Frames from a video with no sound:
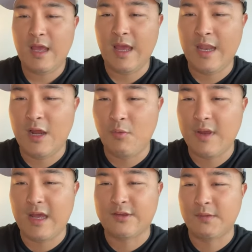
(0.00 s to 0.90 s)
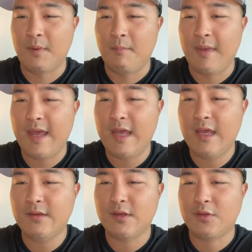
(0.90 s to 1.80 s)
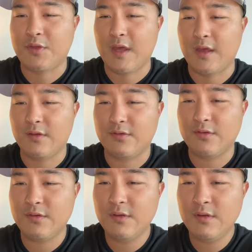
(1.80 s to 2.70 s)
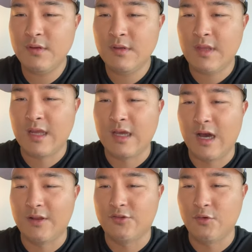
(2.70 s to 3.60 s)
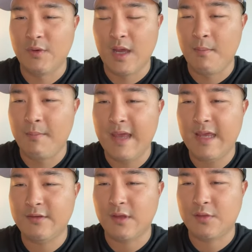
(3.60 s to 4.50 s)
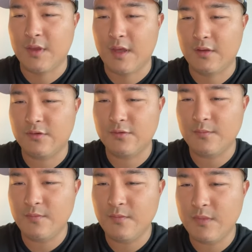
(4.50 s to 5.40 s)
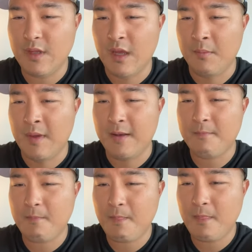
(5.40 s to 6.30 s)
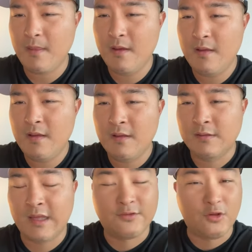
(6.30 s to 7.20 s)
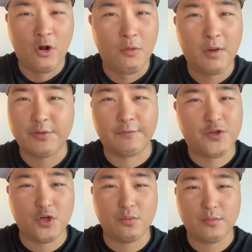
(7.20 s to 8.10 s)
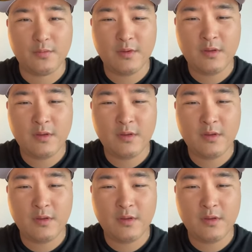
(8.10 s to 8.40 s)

And uh, we got some amazing things that God is doing. Amazing things. Amen. That's the whole month of June.